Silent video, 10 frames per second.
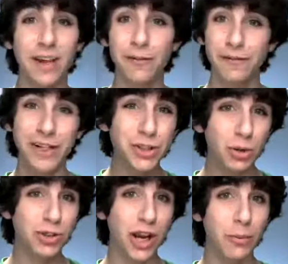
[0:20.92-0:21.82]
the
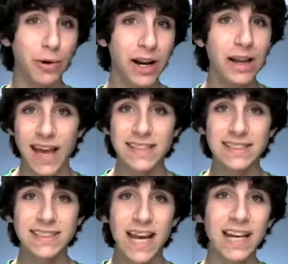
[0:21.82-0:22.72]
official jailbreak.
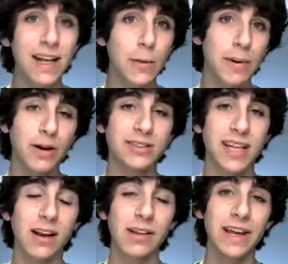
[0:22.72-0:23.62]
Instead, it
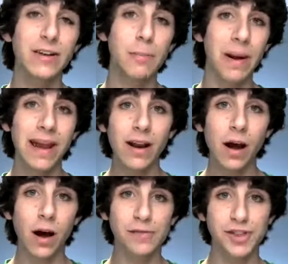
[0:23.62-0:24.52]
appears that a leaked
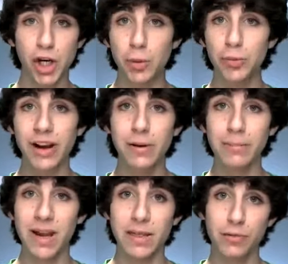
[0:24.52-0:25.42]
beta of Jailbreak
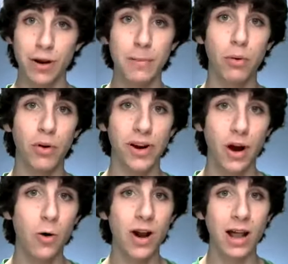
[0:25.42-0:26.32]
Me
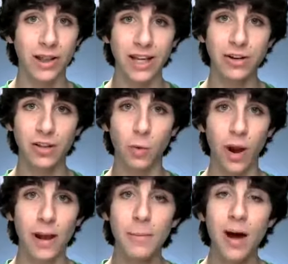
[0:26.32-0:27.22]
3.0 got leaked to the
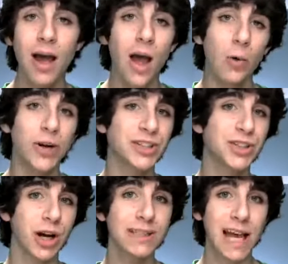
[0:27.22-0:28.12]
web,
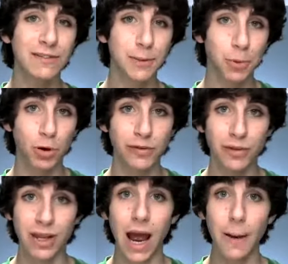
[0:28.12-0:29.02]
which does have support
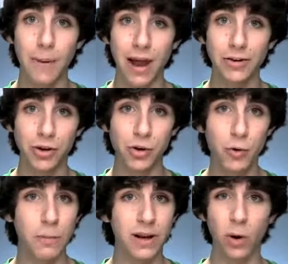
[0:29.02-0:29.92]
for the iPad
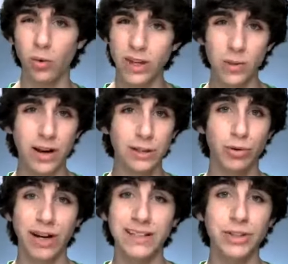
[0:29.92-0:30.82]
2, but only when
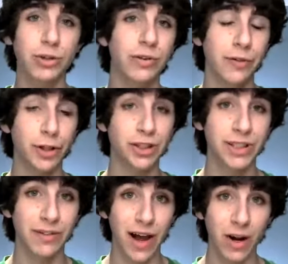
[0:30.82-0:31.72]
it's running certain
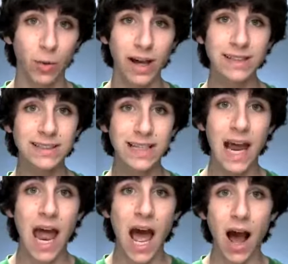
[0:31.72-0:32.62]
versions of iOS.
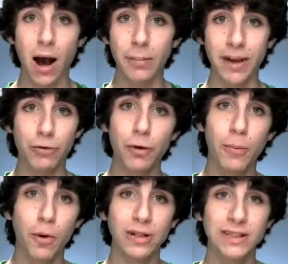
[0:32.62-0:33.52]
There are
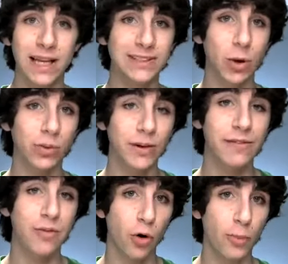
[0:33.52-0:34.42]
reports that it's only
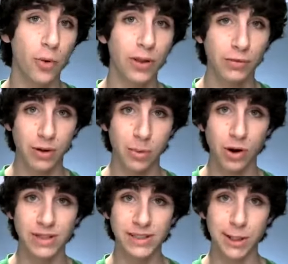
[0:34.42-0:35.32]

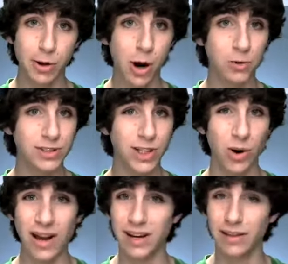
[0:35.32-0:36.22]
4.3.0,
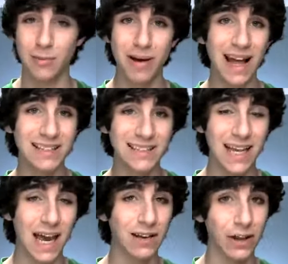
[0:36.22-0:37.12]
so anything past
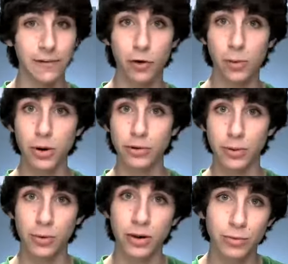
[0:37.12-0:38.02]
that, like
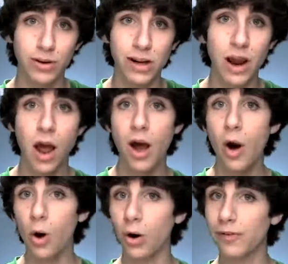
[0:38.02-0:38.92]
4.3.3
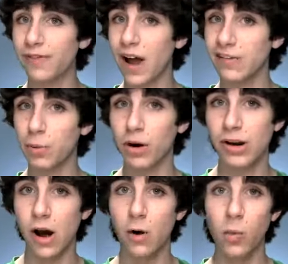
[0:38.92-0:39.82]
or
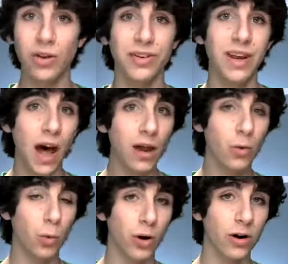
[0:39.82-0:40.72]
5.0, will
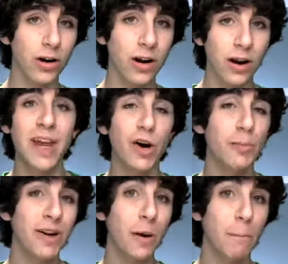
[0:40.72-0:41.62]
not work. There
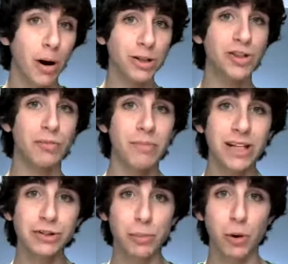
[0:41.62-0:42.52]
have been a bunch of
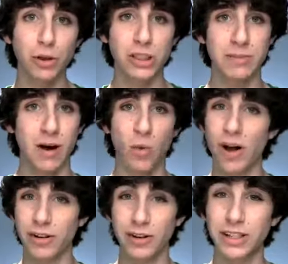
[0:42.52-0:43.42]
mixed reports about
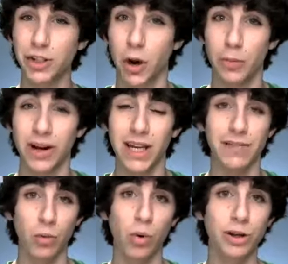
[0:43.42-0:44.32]
whether this jailbreak
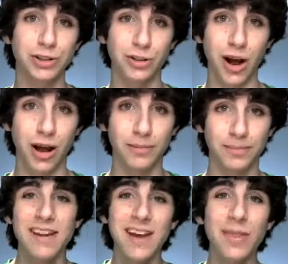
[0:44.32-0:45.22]
even works or not.
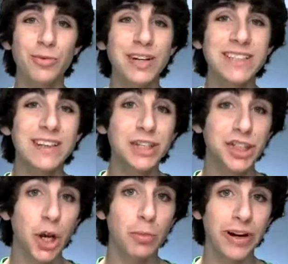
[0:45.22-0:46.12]
Now, the reason this
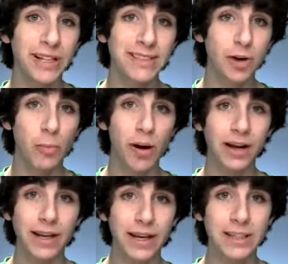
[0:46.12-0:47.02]
jailbreak is so
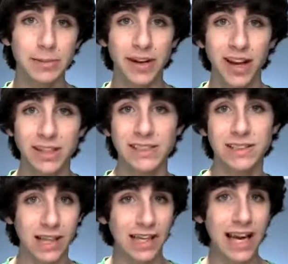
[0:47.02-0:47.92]
buggy is
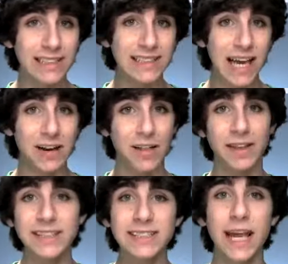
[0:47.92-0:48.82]
because, like I said,
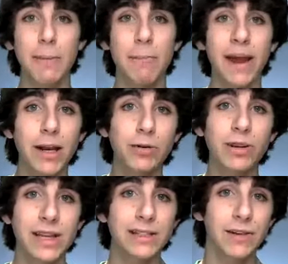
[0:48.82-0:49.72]
this is a beta
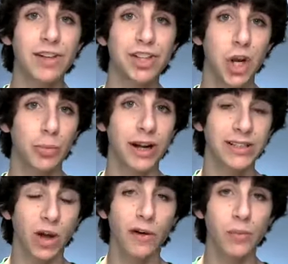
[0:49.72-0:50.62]
release of the
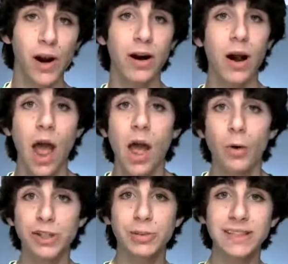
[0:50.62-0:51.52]
jailbreak software,
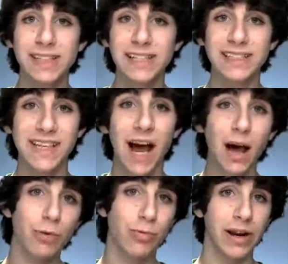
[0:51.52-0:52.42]
which means it is
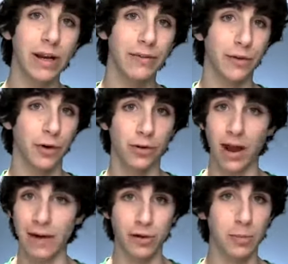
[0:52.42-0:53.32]
not ready
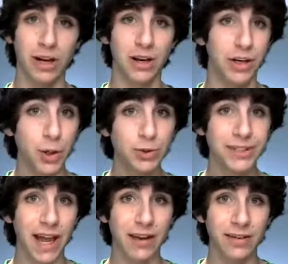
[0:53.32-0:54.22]
for everybody to
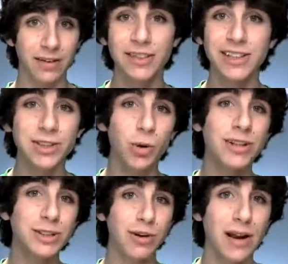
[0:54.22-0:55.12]
use yet. The
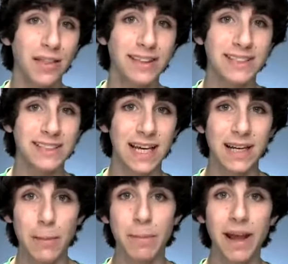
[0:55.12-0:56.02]
story surrounding this is
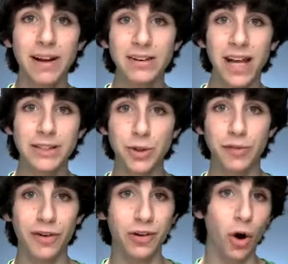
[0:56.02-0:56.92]
that a beta tester
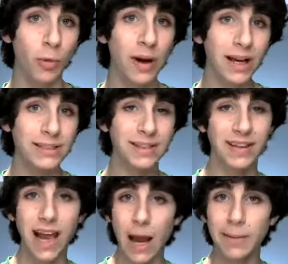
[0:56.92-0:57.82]
for Comex,
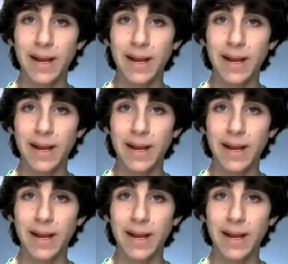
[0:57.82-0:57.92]
the guy